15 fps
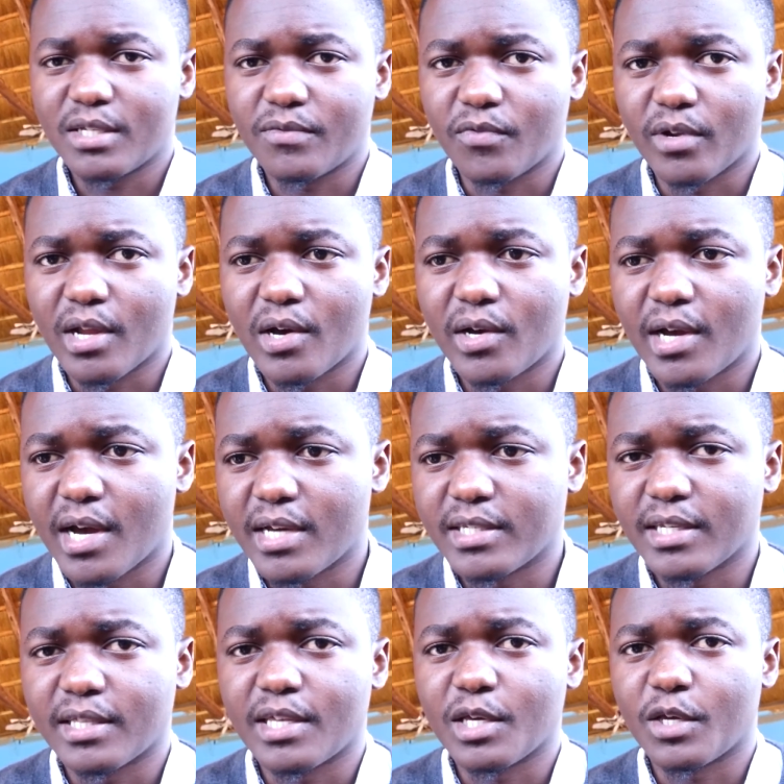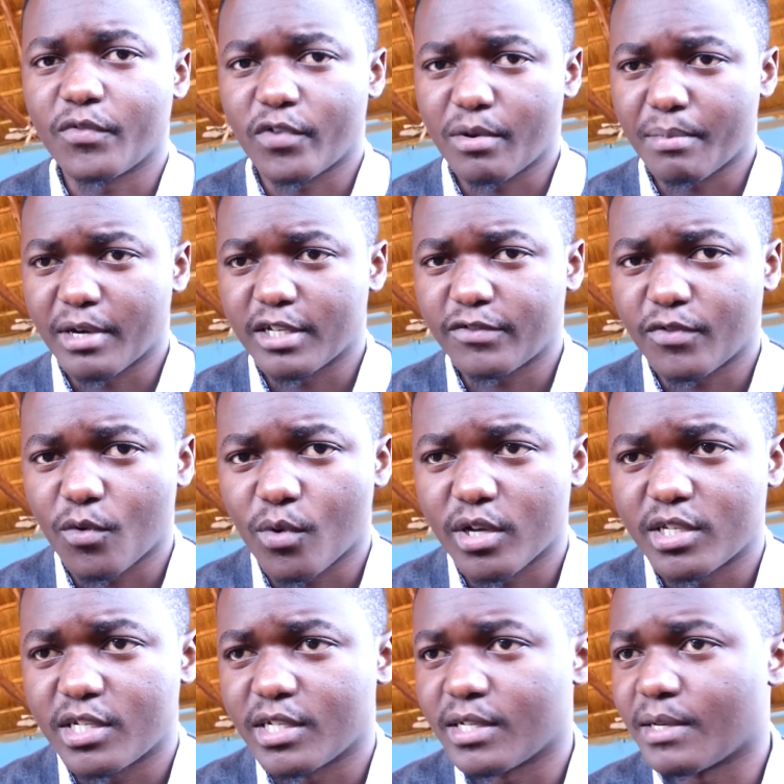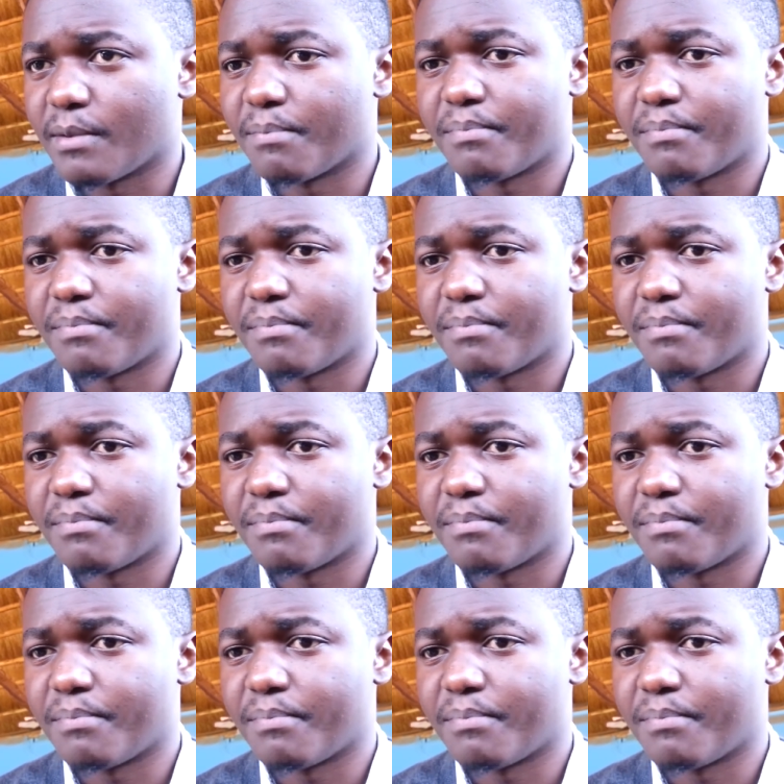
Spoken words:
it for now, guys. Thank you very much for watching.